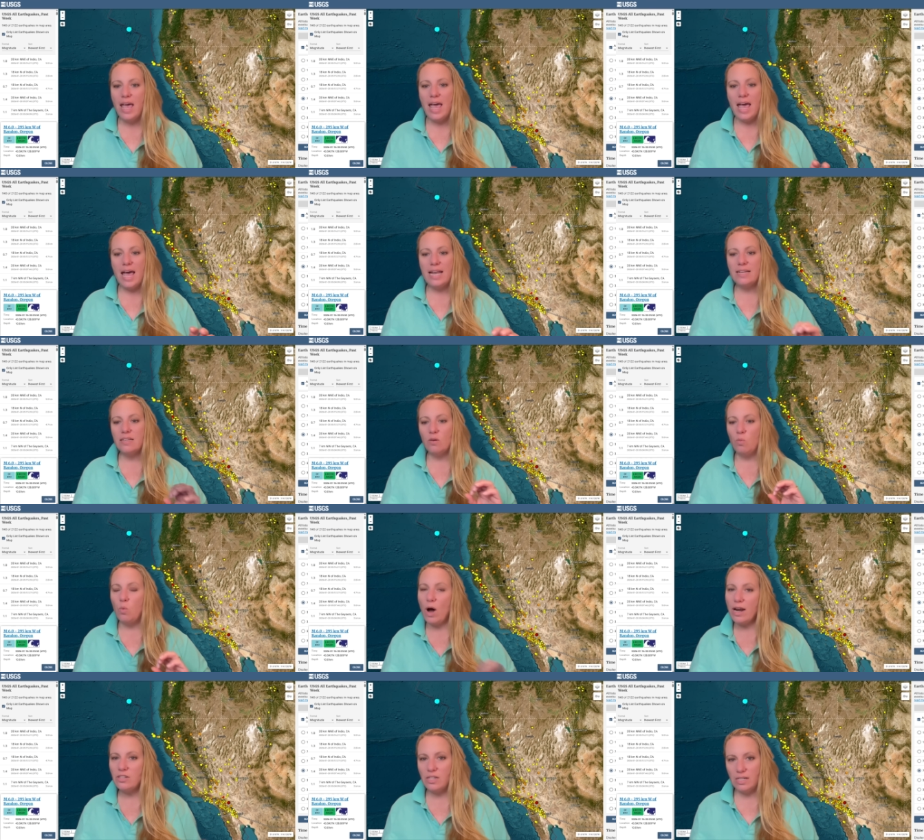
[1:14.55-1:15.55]
And
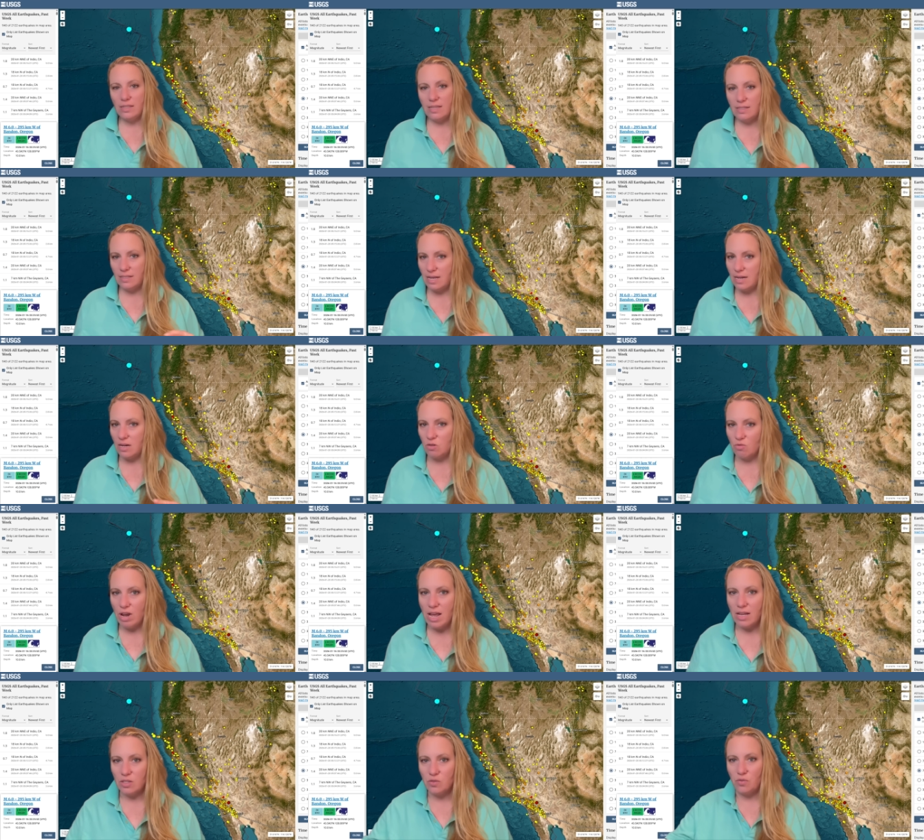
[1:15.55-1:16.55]
watching the San
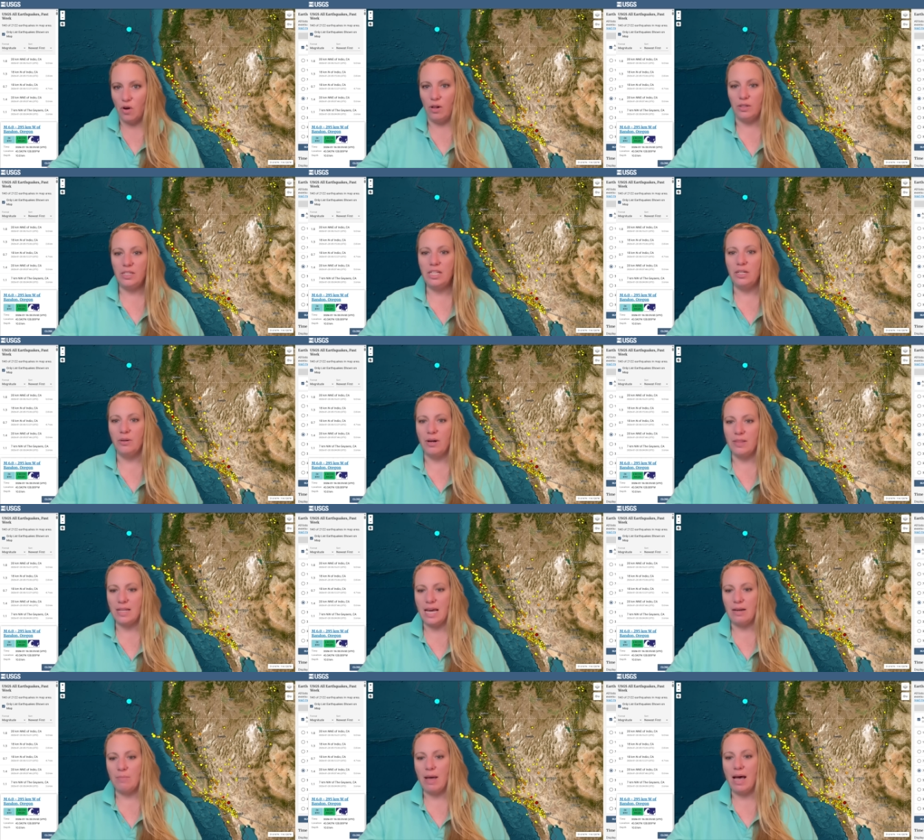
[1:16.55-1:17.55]
Andreas Fault here on
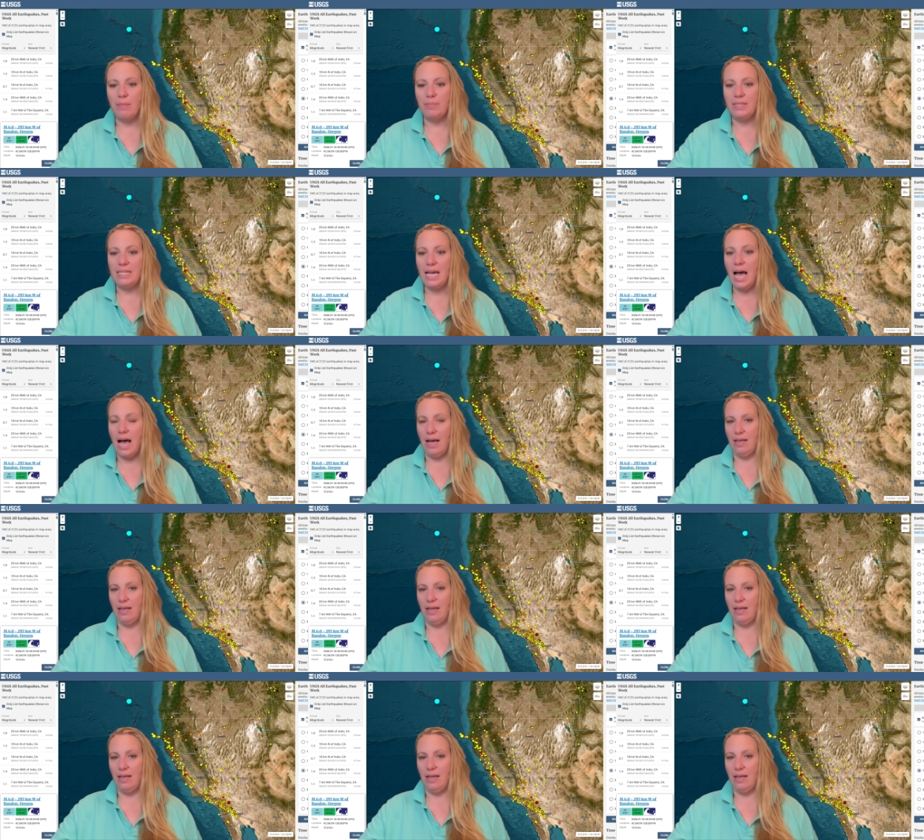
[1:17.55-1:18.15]
that map, yeah,